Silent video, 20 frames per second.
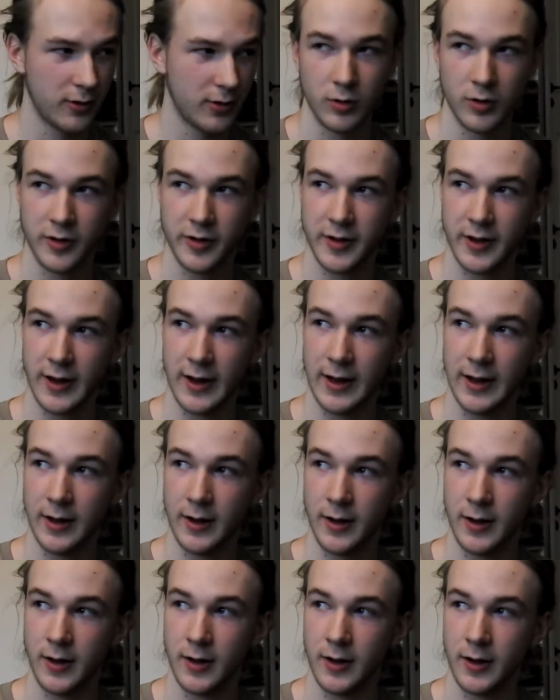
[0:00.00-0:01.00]
would
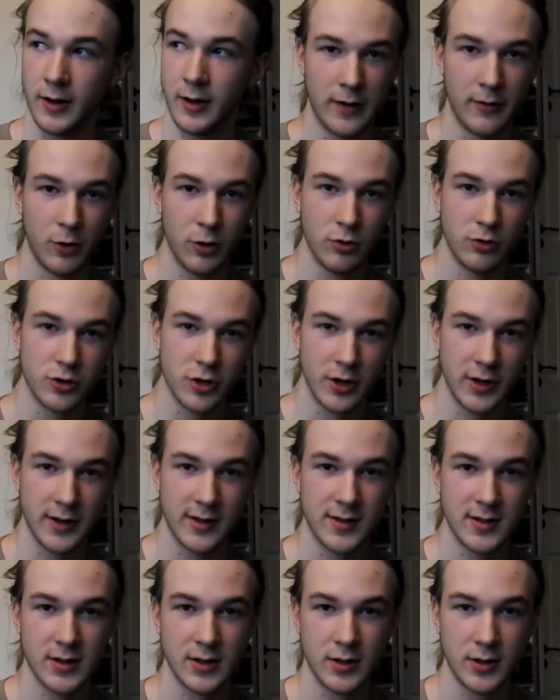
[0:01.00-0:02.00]
say evolution
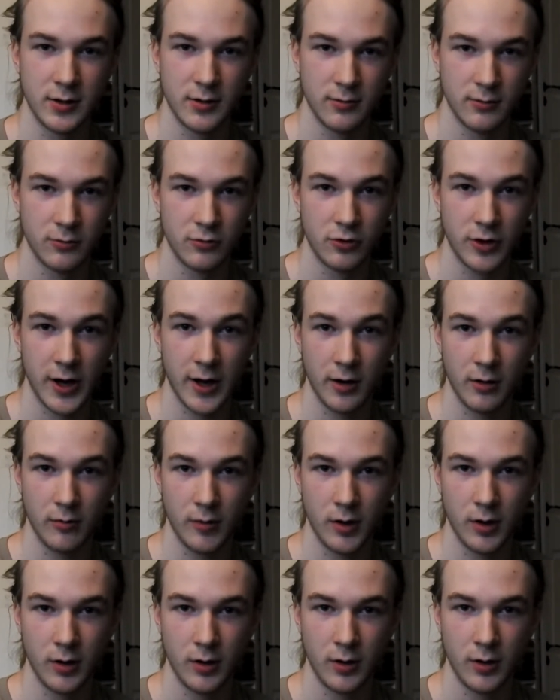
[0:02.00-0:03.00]
is
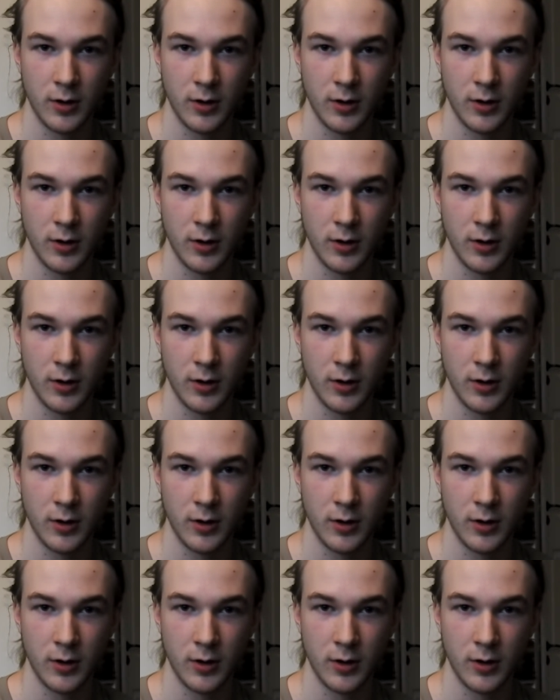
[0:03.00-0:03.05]
random.